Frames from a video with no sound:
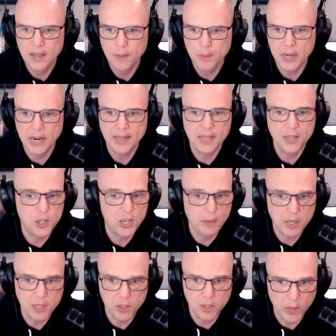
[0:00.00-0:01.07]
but I think Jamie
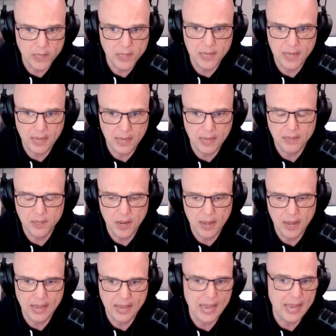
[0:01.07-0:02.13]
Zawinski,
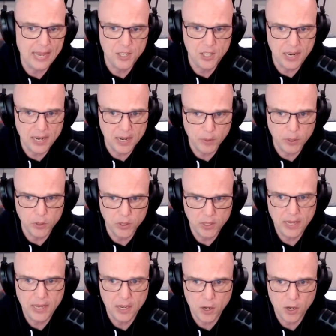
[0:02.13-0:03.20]
aka
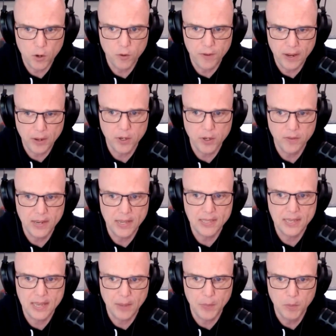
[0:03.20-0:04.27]
JWZ, a co-founder of
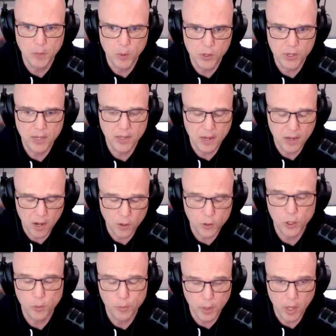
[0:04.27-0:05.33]
Netscape and Mozilla,
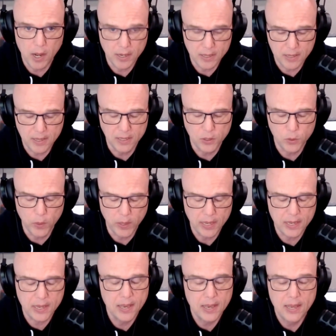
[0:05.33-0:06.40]
also blogged this
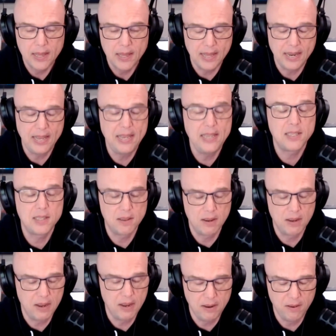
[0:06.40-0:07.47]
week that he's
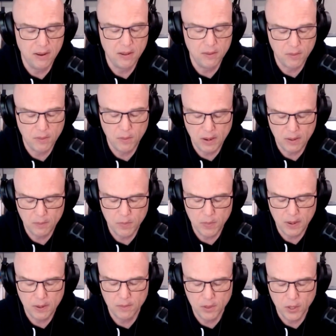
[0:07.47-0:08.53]

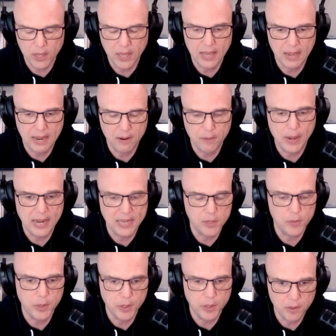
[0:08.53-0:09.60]
looking at a
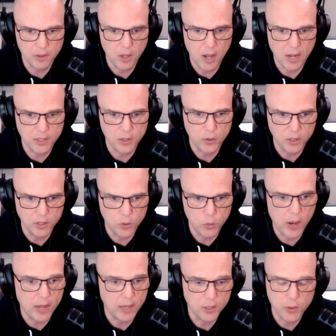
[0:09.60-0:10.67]
possible lawsuit as
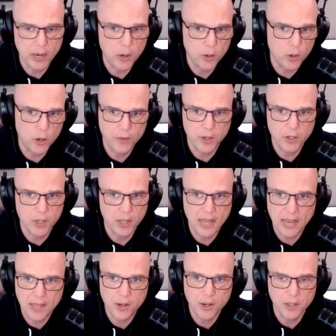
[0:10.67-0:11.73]
well. So I don't know if they're
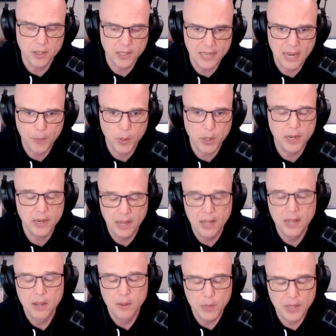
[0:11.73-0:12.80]
together or separate,
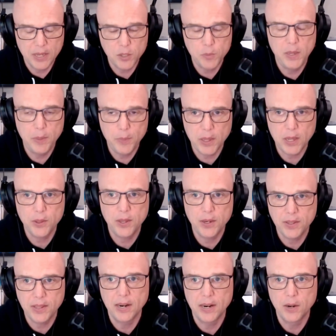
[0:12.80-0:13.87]
but there's people out there
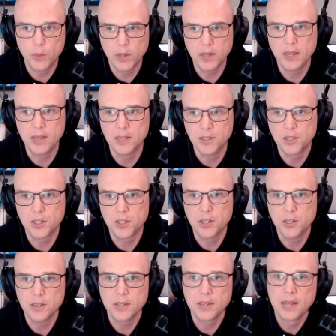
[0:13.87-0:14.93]
that are really
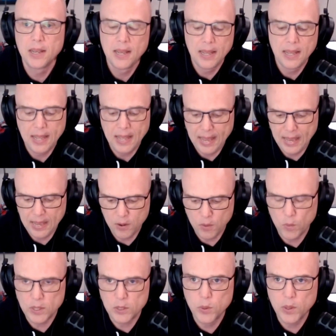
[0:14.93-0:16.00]
concerned. And
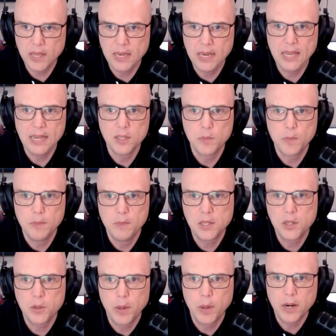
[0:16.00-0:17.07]
what's really neat is
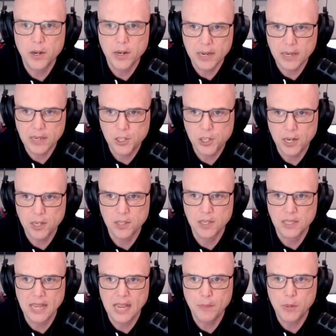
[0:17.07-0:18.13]
Mr. Butterick shares
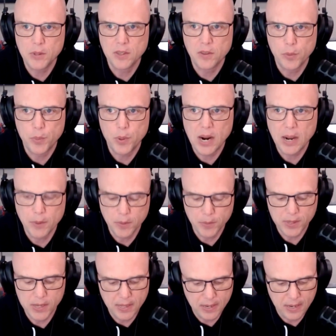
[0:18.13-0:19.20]
examples of the
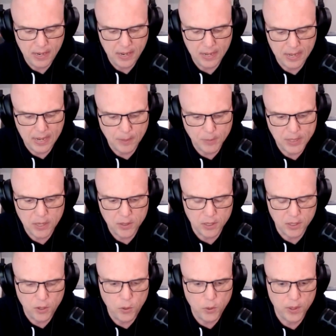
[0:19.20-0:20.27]
problems, and it comes down to
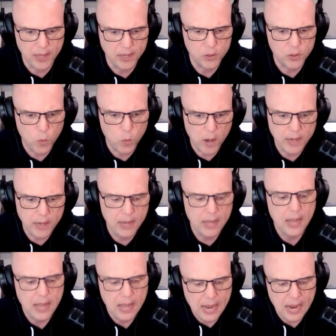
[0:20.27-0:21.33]
2 things. One,
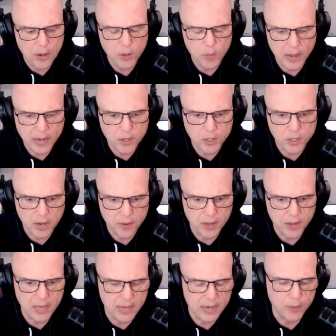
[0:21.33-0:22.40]
how did Microsoft
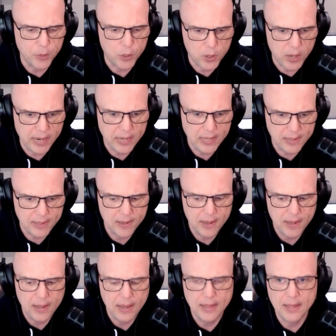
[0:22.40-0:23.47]
and GitHub train it?
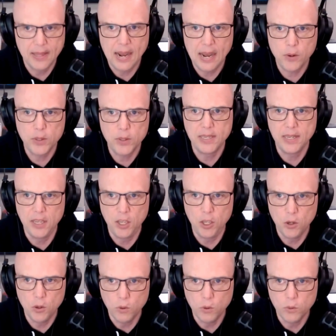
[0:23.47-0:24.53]
And then how is it
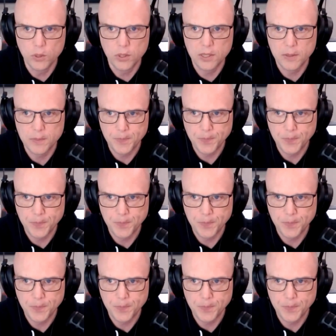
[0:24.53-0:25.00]
used?